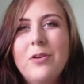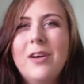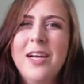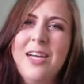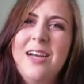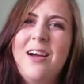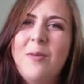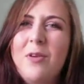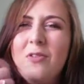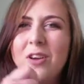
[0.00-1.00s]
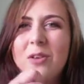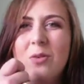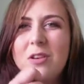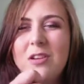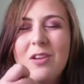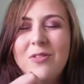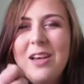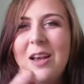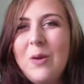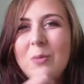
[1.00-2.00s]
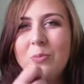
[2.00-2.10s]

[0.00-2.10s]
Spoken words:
But I'm not very good, I don't really like